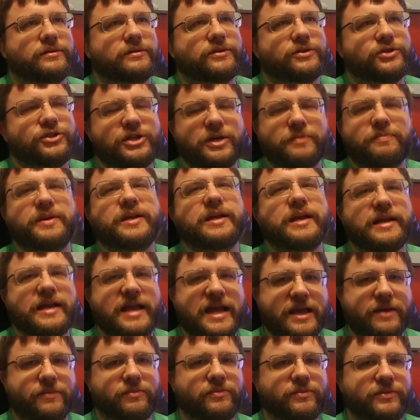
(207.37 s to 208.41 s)
shipping a
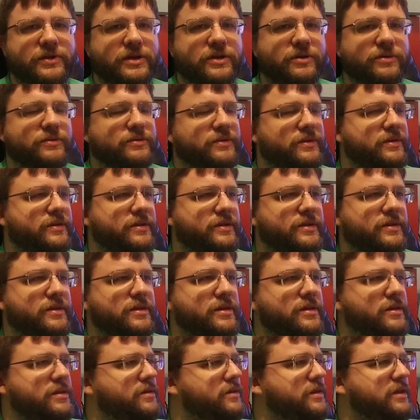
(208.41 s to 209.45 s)
game. You know,
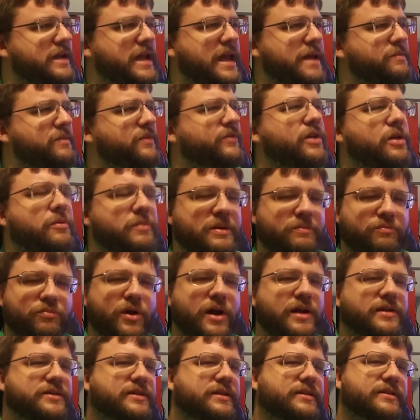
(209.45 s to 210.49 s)
the game development
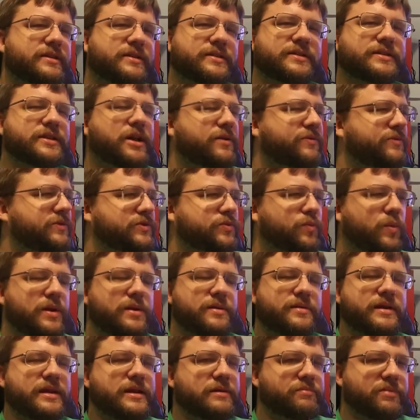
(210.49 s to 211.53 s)
process itself is
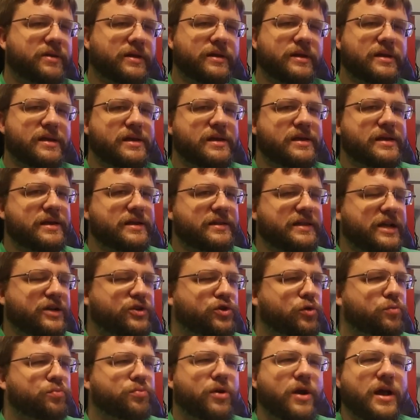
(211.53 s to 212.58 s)
one thing, but the
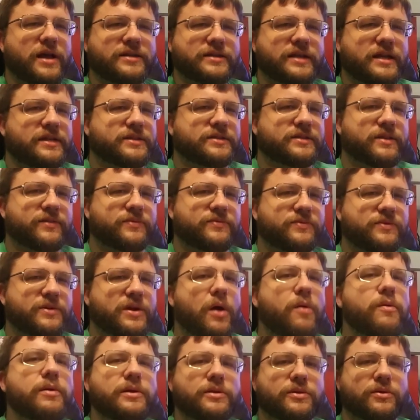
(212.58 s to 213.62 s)
actual process of
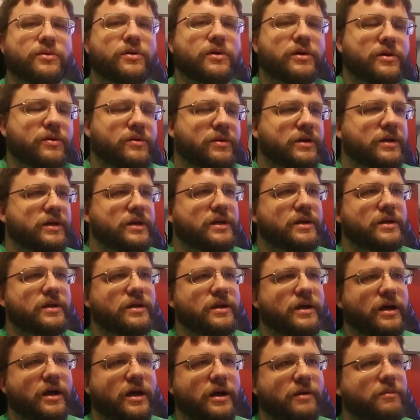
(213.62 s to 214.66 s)
going through
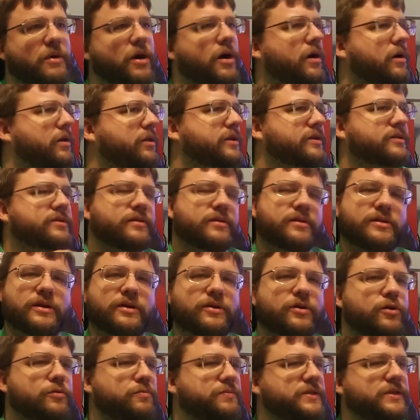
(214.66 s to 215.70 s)
um, all this, the
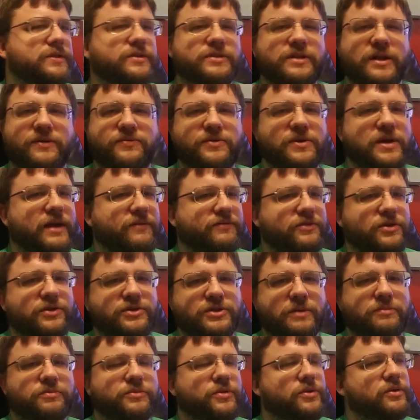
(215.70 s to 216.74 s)
hoops and stuff you have to
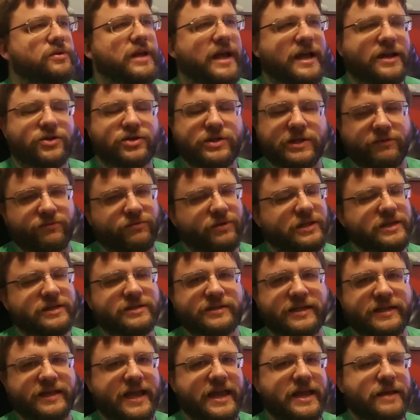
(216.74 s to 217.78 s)
jump through to actually release
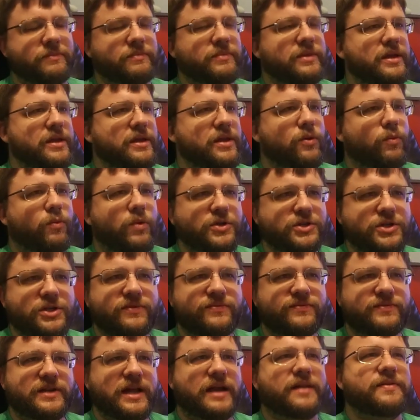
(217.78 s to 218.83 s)
the game. Once
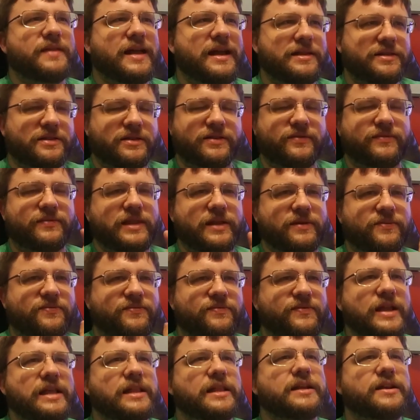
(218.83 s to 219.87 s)
you've done that, the, the
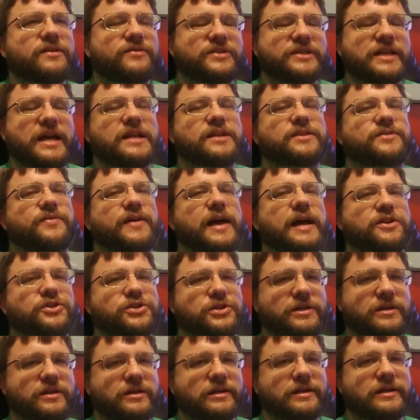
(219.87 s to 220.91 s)
feeling of
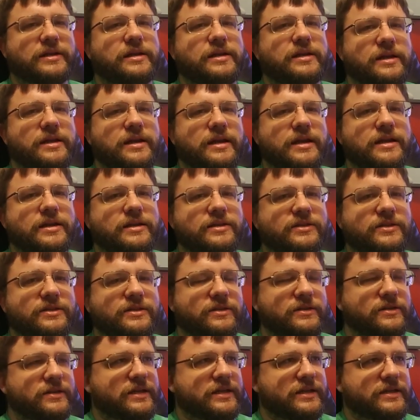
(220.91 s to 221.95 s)
satisfaction
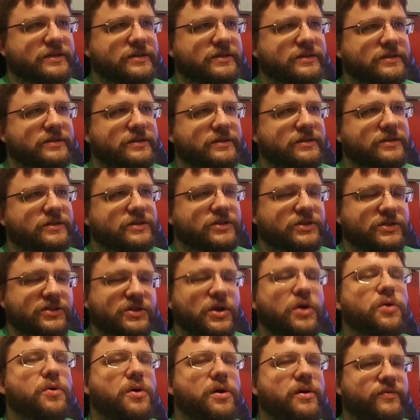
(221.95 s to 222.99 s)
is is
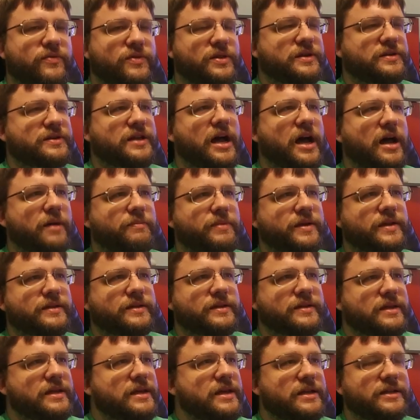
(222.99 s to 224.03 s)
so over the top. It
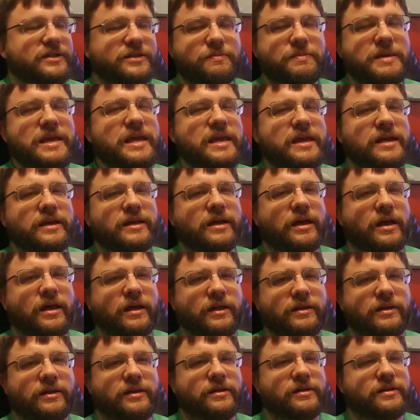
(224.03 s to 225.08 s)
to me,
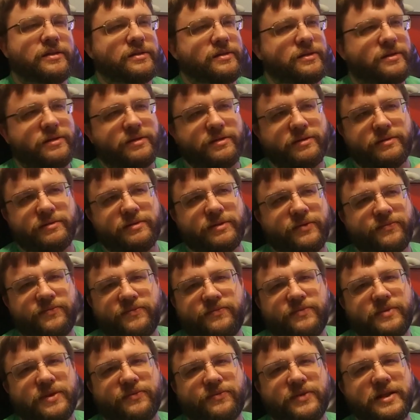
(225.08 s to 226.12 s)
uh, the
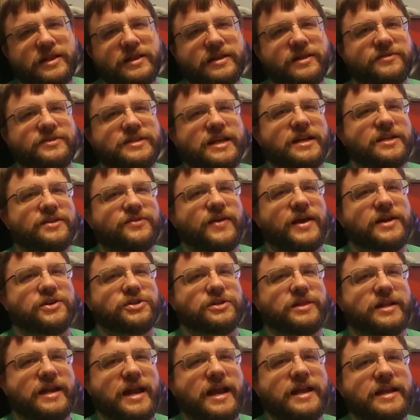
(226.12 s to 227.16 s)
the feeling of
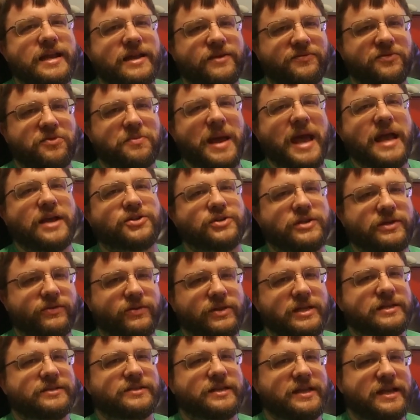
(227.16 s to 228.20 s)
satisfaction that I get from actually
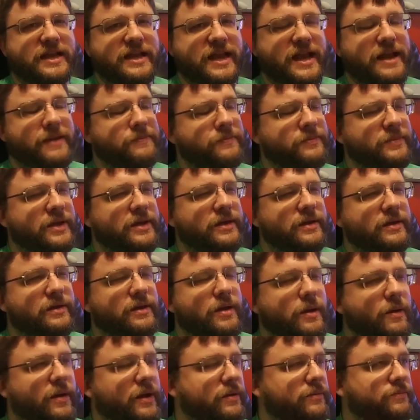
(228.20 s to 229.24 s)
releasing a
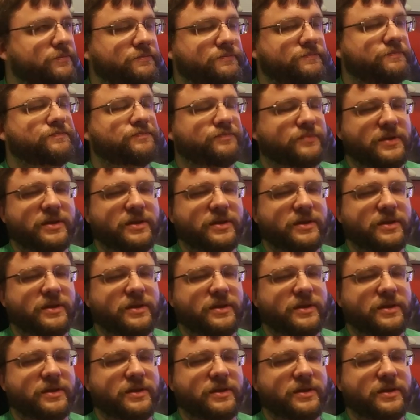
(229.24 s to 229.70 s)
game.